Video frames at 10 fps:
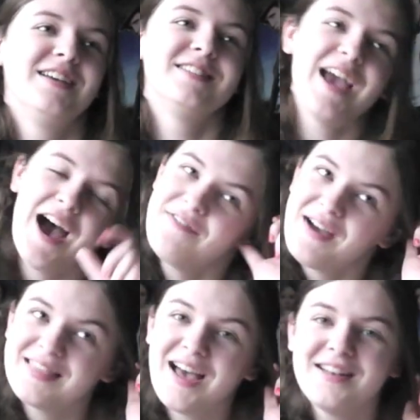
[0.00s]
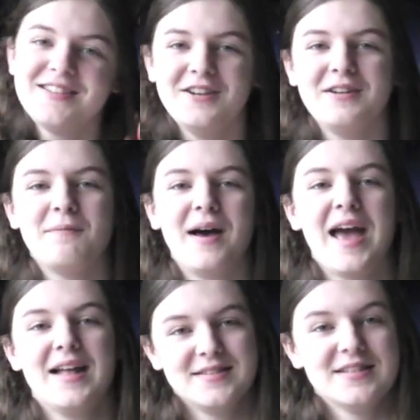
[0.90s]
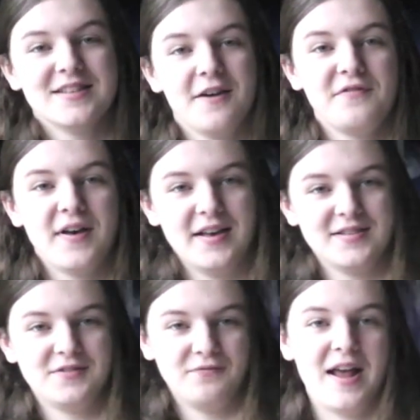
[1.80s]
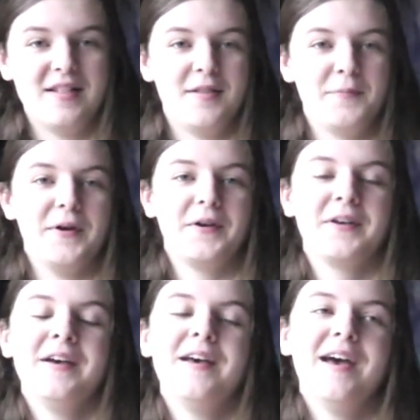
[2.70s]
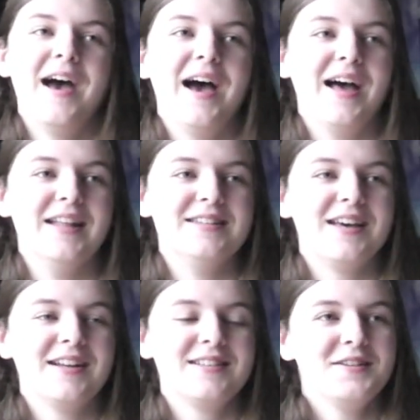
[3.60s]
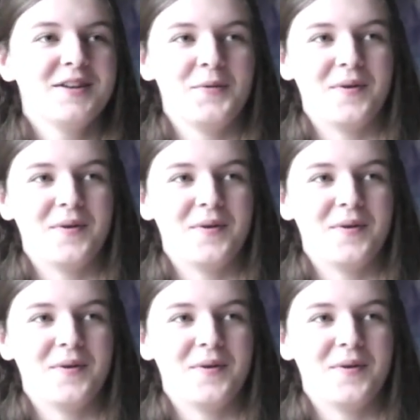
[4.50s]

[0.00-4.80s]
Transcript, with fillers: So yeah, I've had that tune in my head since I first read the book and I don't know